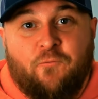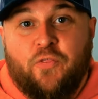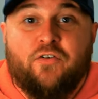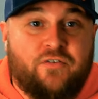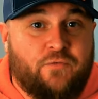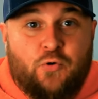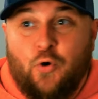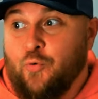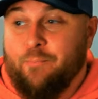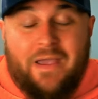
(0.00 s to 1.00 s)
For those of you
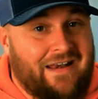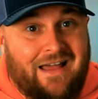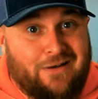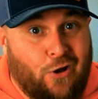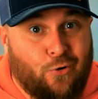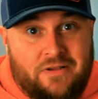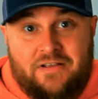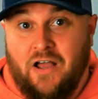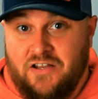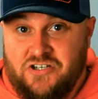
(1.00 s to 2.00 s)
who may not know,
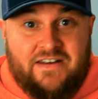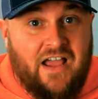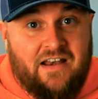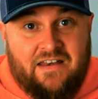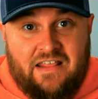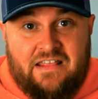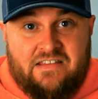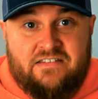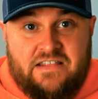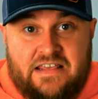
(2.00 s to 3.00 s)
Gen Con
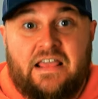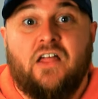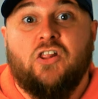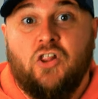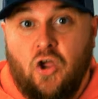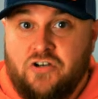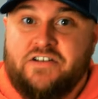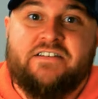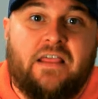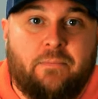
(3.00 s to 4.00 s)
is the
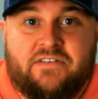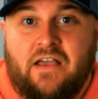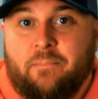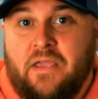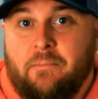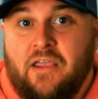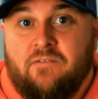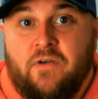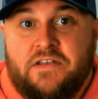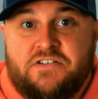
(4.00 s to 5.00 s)
largest tabletop gaming
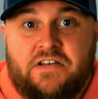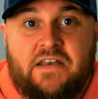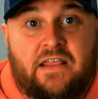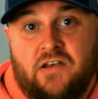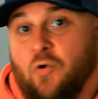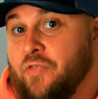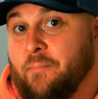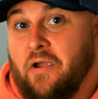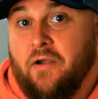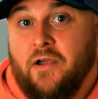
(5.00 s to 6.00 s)
convention in North
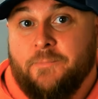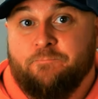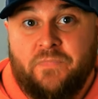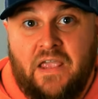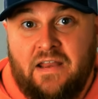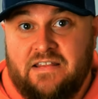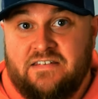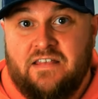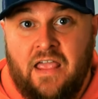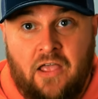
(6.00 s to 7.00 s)
America, and
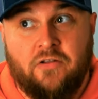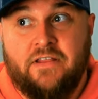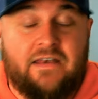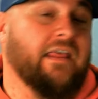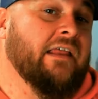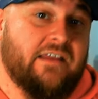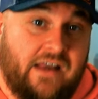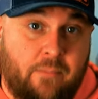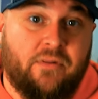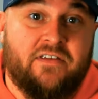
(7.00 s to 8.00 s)
it's held in
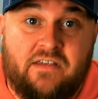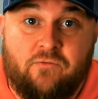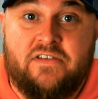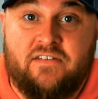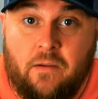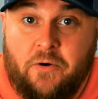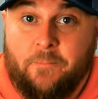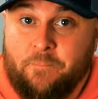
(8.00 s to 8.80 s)
Indianapolis every summer.